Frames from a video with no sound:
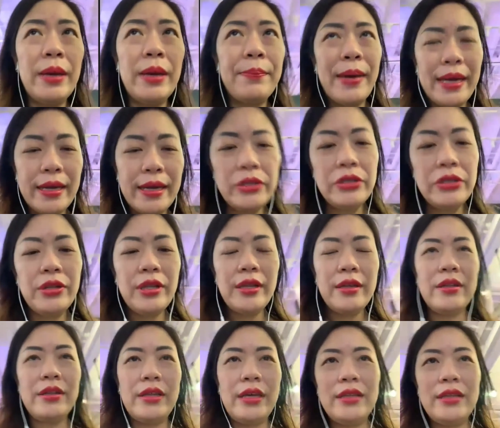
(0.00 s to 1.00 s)
my way back
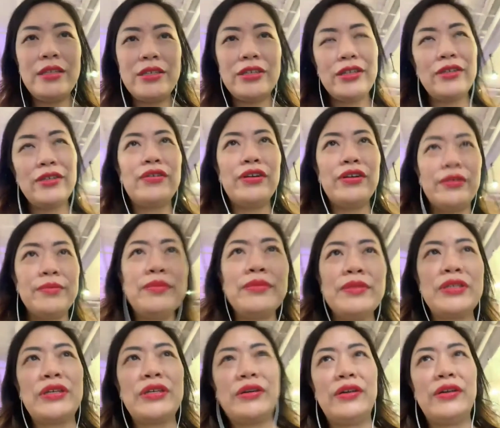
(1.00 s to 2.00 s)
into the
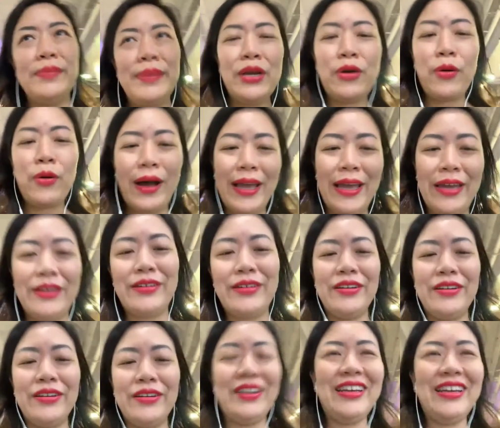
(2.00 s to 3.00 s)
room, so it will be
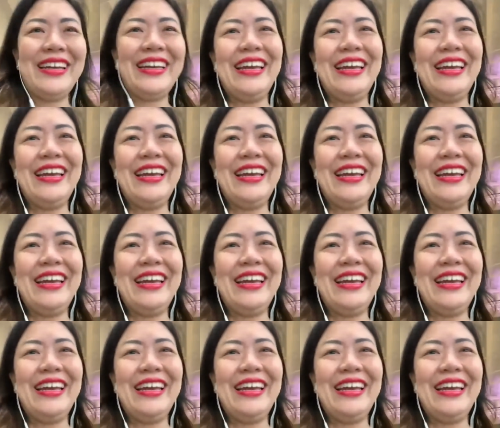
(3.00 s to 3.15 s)
quieter.